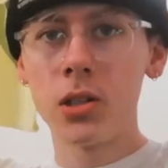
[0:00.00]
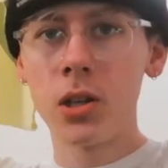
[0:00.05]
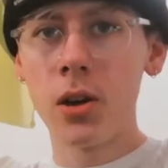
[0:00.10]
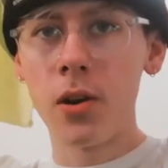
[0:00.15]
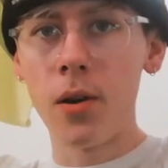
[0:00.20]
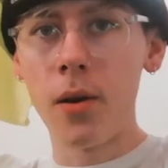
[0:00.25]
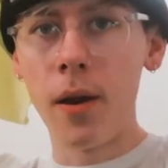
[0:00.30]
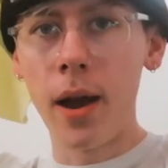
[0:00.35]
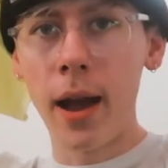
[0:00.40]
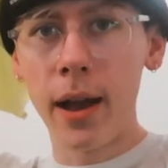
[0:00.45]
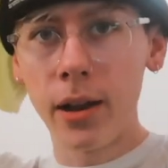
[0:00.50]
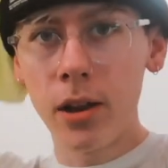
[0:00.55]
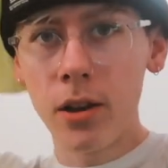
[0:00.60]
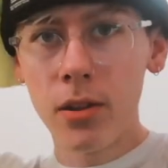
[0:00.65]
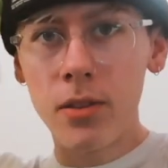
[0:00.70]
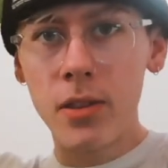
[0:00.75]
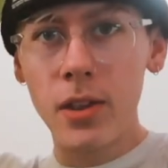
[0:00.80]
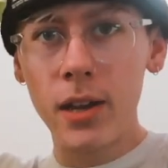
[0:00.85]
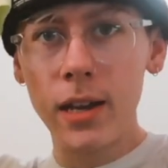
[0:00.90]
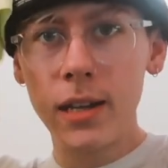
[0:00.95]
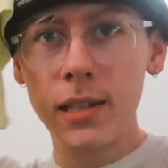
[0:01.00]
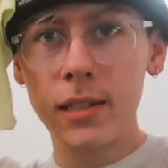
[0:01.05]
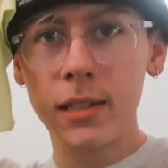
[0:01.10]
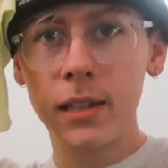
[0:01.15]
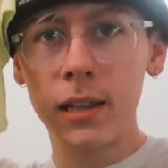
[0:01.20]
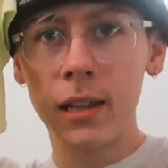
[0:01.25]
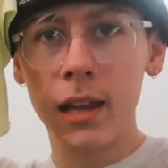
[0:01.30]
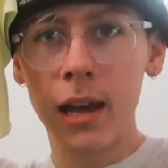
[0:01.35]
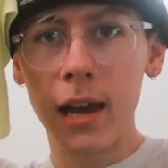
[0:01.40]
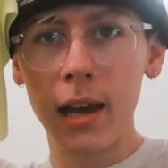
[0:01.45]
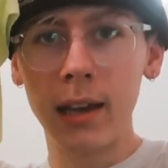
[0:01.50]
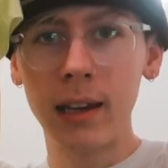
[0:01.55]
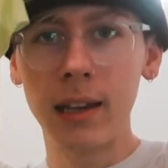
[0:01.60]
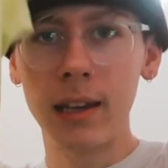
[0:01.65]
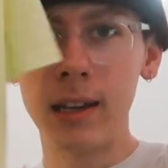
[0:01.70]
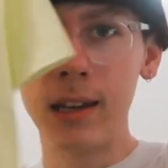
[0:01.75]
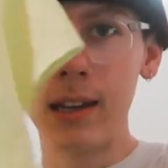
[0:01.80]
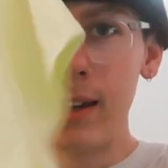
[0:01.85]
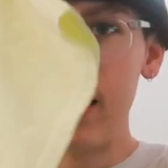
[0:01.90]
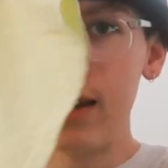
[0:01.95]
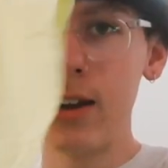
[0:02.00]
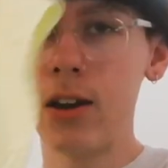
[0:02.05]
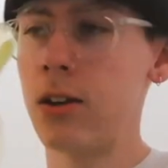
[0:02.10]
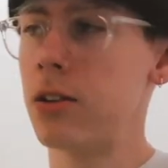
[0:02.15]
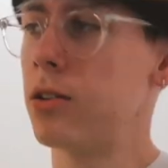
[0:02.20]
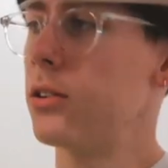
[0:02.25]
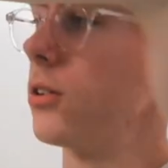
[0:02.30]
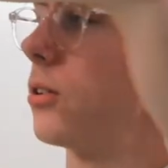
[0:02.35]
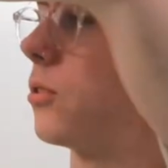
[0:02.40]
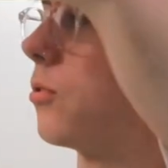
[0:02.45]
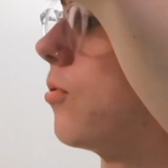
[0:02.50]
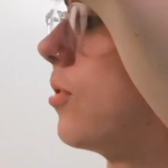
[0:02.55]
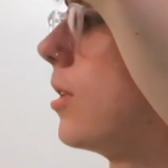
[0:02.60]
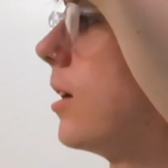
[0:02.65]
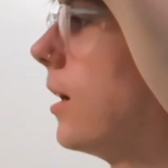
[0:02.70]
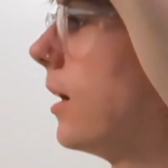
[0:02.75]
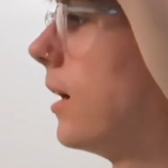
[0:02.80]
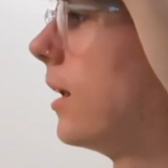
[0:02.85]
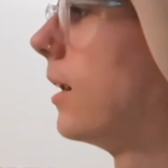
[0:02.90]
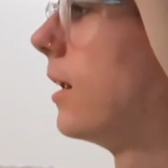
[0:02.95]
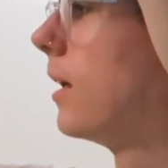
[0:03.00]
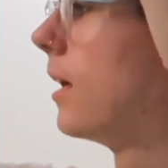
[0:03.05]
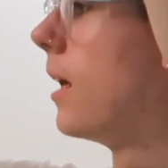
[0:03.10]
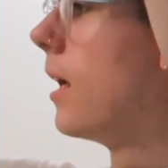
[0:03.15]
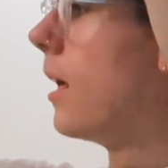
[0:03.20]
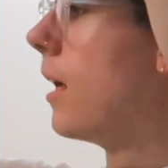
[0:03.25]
So I got this like neon green